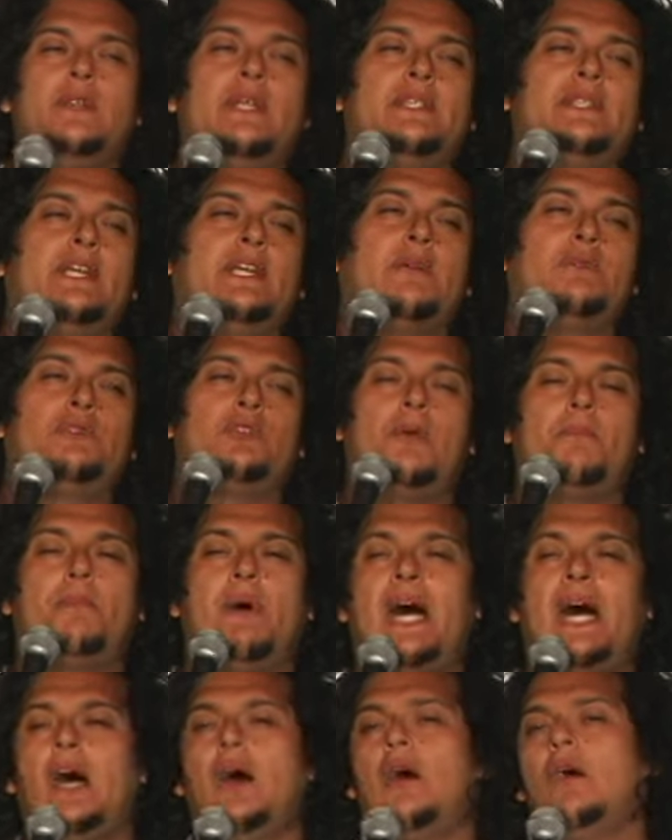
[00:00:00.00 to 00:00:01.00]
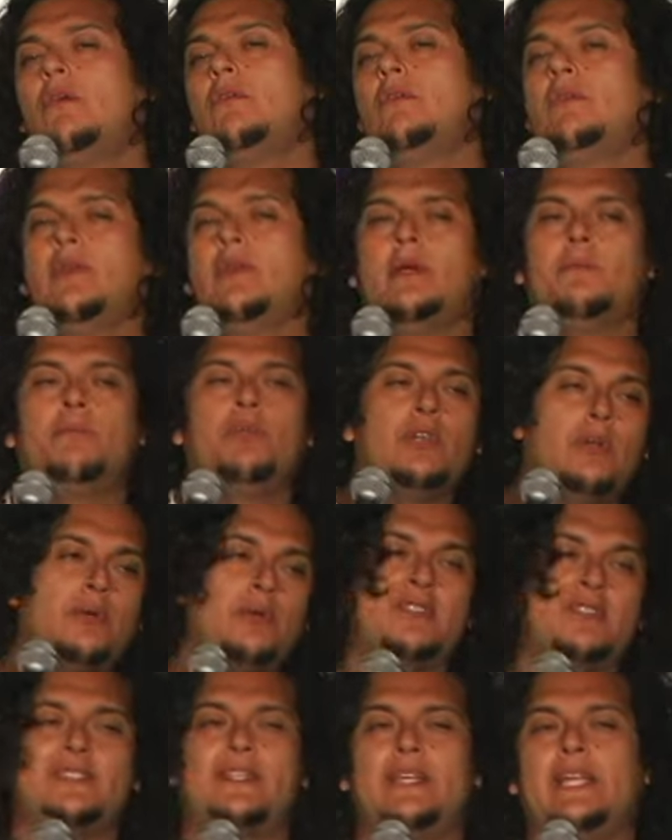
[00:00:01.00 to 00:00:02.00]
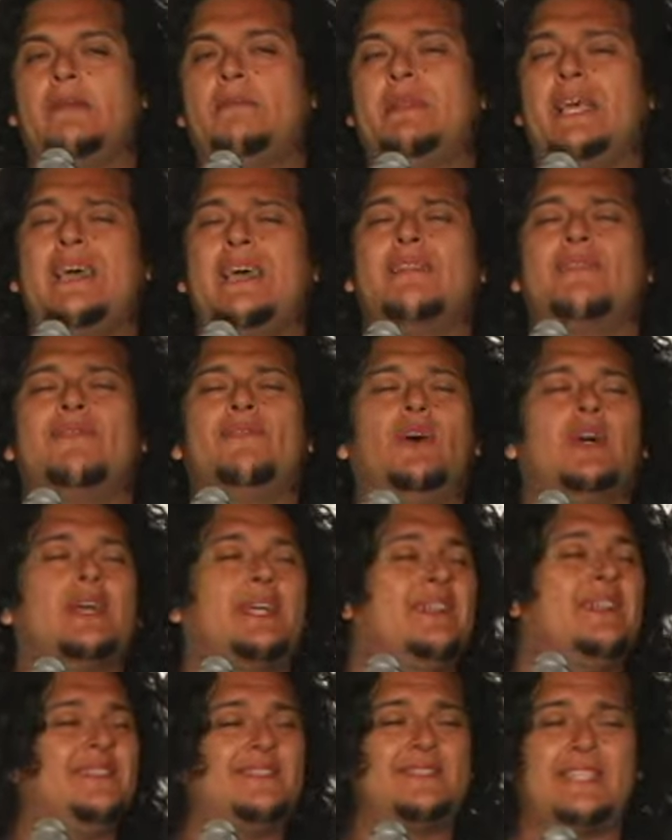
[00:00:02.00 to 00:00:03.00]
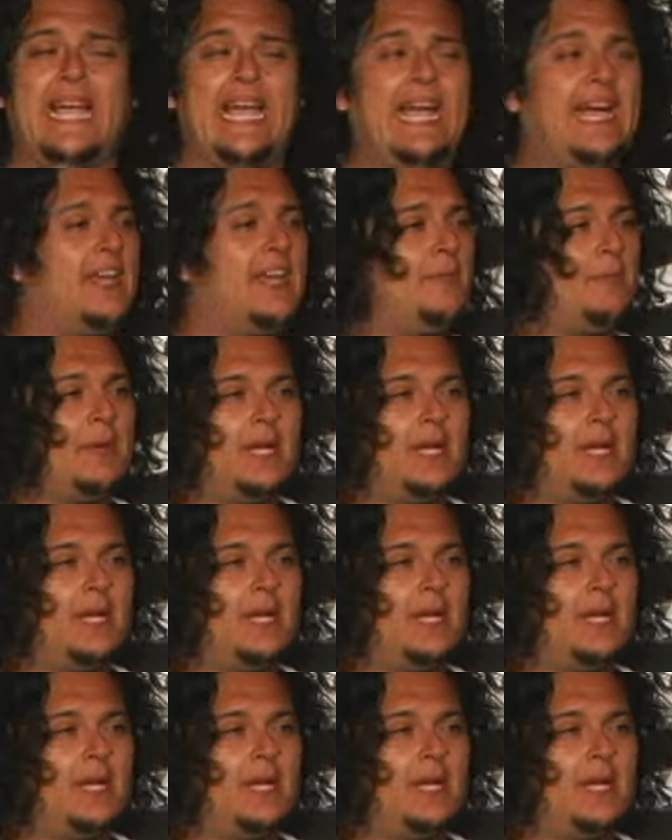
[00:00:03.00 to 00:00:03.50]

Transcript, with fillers: They take them to the pound and put them to sleep. That's sad.